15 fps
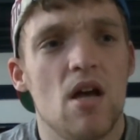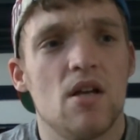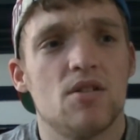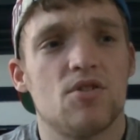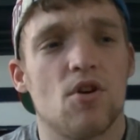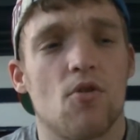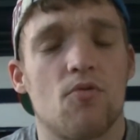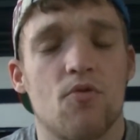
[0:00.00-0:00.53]

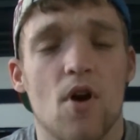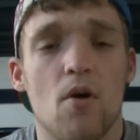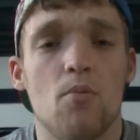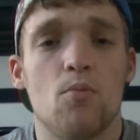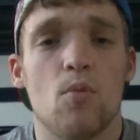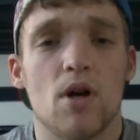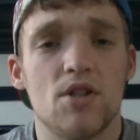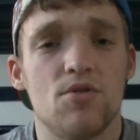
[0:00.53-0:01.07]
So
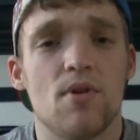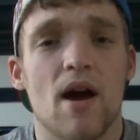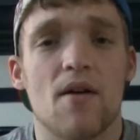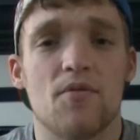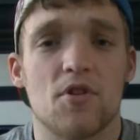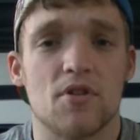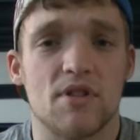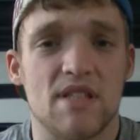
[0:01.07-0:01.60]
once you
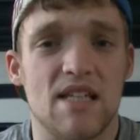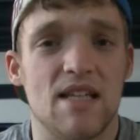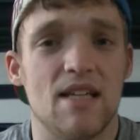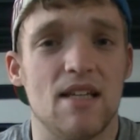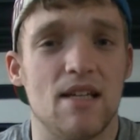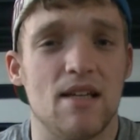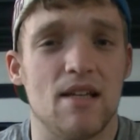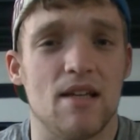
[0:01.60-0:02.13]
have your
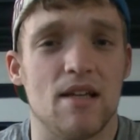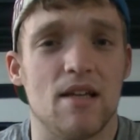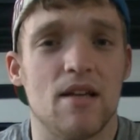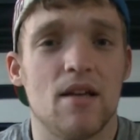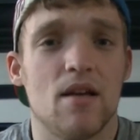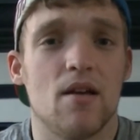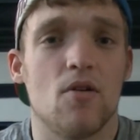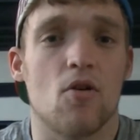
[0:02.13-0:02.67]

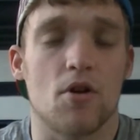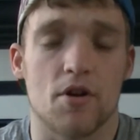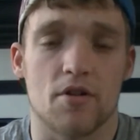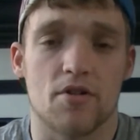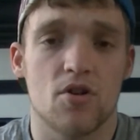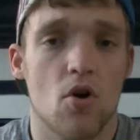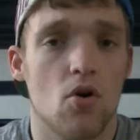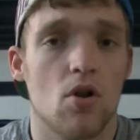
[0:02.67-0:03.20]
TEE, or
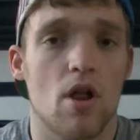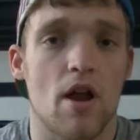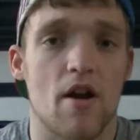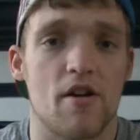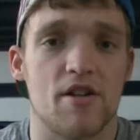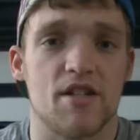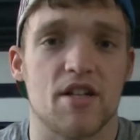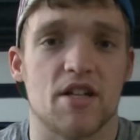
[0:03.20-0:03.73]
your total
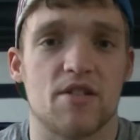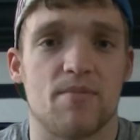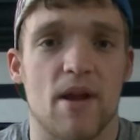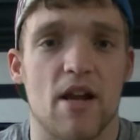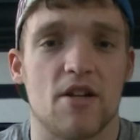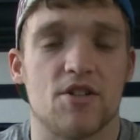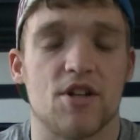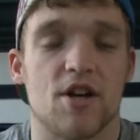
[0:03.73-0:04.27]
energy
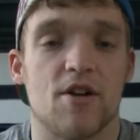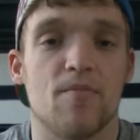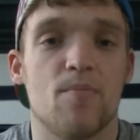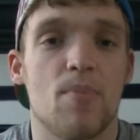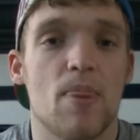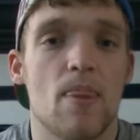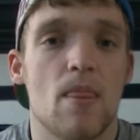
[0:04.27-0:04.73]
expenditure,